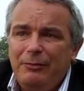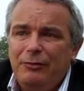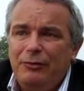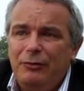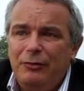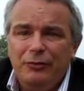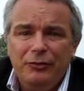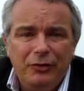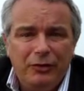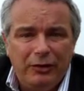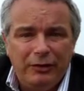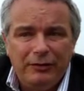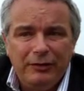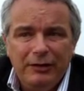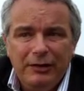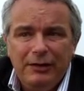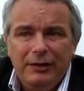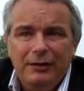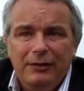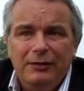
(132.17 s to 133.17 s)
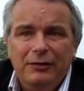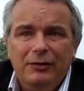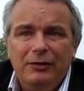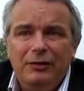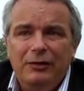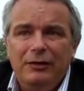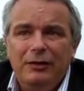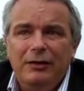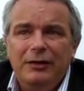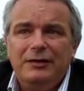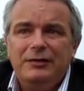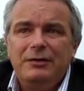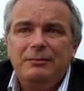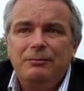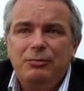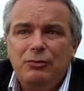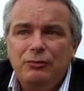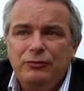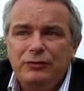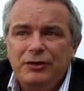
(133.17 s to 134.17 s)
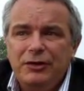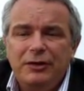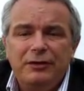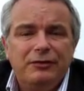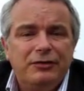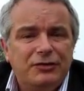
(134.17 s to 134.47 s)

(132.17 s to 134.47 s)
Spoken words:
or not, it's important to know